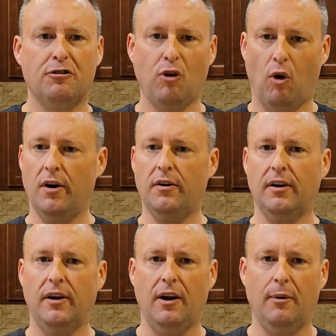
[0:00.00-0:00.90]

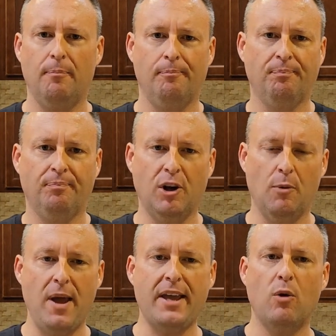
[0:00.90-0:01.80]
start, um, you
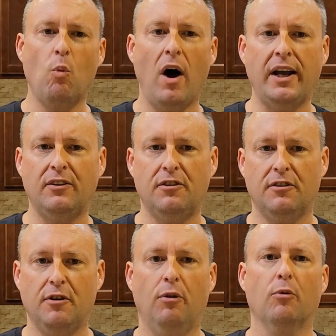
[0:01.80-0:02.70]
know, making wines
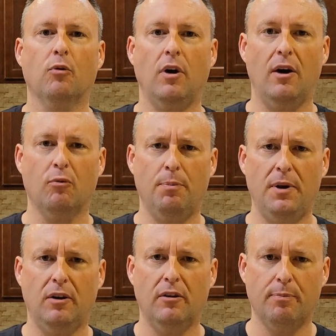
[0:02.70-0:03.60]
until the uh,
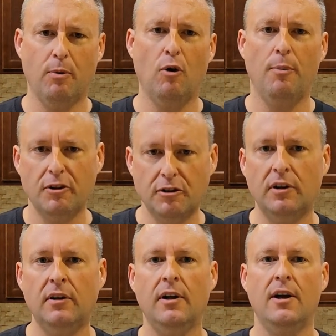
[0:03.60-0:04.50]
repeal of
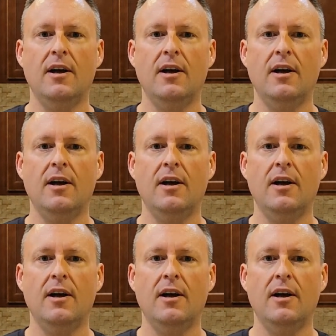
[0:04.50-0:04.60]
Prohibition.